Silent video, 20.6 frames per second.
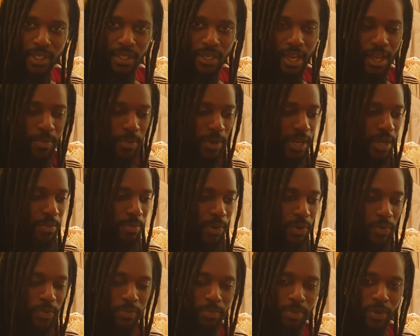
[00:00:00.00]
Yeah, man,
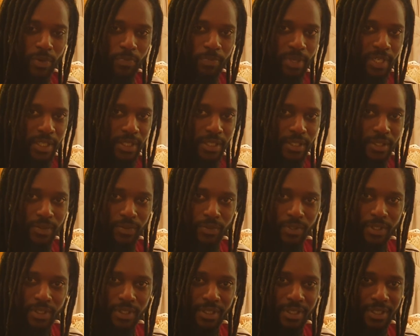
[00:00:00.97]
both places
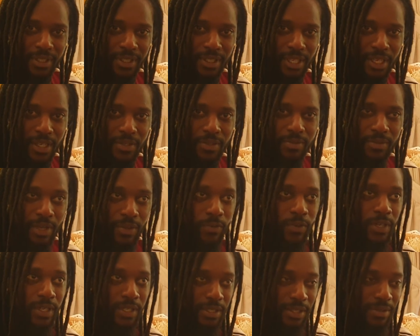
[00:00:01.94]
where they
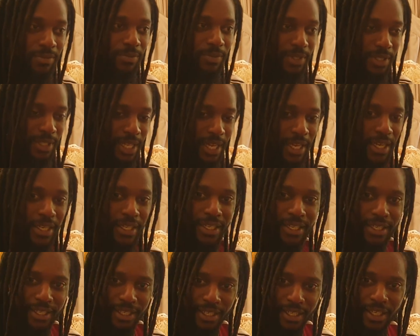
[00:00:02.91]
really was
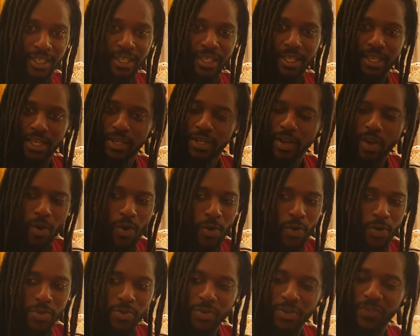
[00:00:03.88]
like,
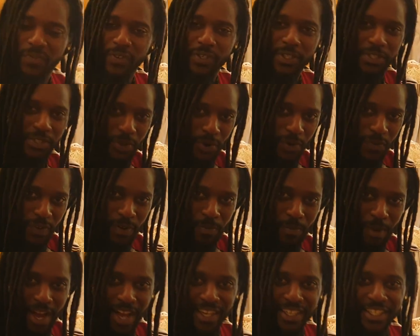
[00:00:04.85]
no, you were for sure from
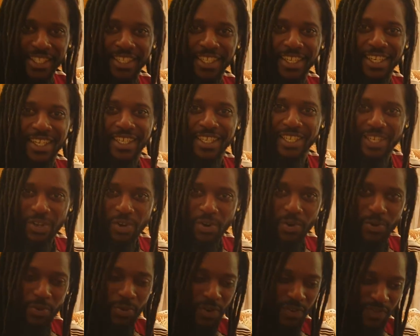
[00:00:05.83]
Mali. No,
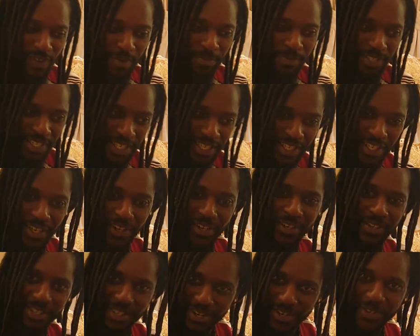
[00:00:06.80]
you were from
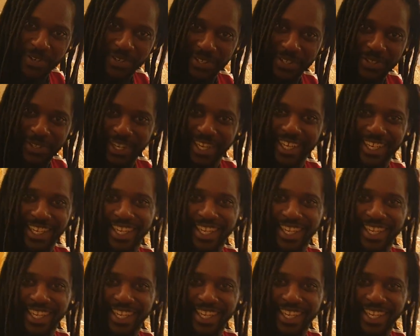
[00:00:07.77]
Senegal. No, you were.